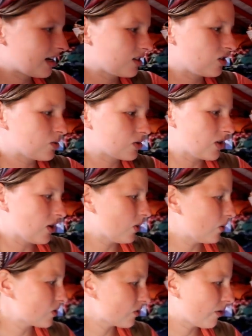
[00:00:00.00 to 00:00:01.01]
and use the
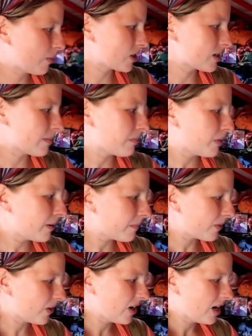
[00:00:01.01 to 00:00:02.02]
hose from the sump
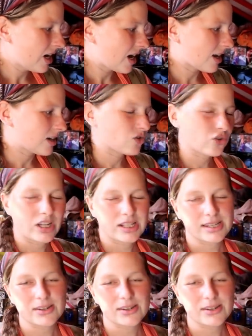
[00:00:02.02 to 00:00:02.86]
pump, and it drains